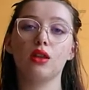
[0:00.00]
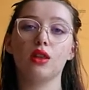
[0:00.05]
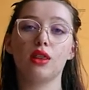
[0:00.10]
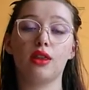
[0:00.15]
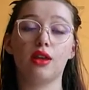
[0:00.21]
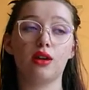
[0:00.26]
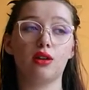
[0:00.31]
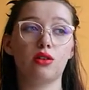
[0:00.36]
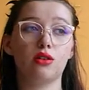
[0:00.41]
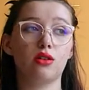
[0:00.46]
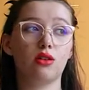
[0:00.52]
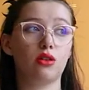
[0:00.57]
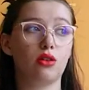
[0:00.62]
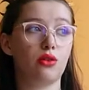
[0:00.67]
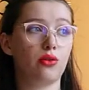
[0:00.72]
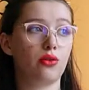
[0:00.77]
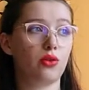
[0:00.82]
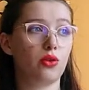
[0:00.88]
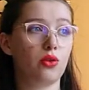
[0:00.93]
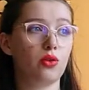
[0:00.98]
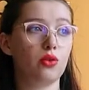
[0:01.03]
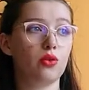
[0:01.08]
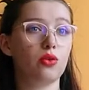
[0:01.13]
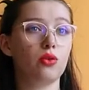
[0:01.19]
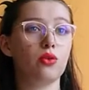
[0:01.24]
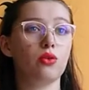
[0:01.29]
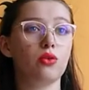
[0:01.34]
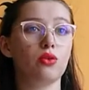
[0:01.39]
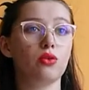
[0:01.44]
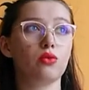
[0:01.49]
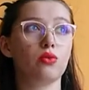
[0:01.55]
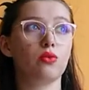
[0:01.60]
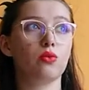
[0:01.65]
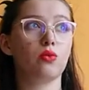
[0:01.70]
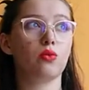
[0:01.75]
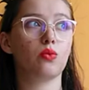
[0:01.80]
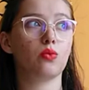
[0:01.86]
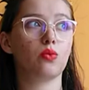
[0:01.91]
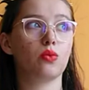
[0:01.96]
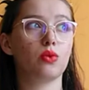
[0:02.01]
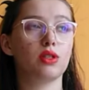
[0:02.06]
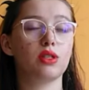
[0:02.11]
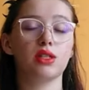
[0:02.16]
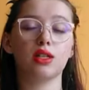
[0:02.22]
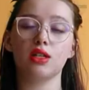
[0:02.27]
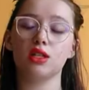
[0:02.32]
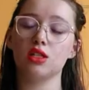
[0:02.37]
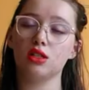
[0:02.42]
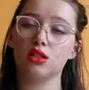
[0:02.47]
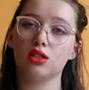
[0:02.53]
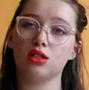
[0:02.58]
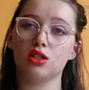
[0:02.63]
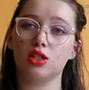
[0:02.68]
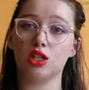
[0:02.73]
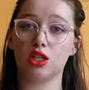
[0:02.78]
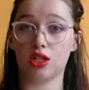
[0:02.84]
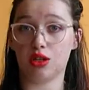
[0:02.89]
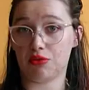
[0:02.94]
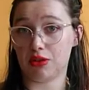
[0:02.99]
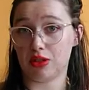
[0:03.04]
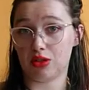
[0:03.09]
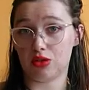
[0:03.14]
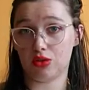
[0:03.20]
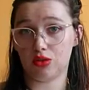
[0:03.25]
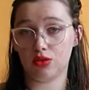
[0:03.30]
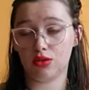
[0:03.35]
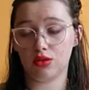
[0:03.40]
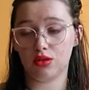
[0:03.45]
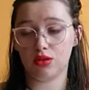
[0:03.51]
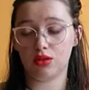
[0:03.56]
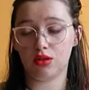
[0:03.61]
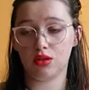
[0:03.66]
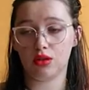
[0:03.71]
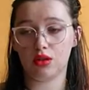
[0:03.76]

There are a few sigil generators.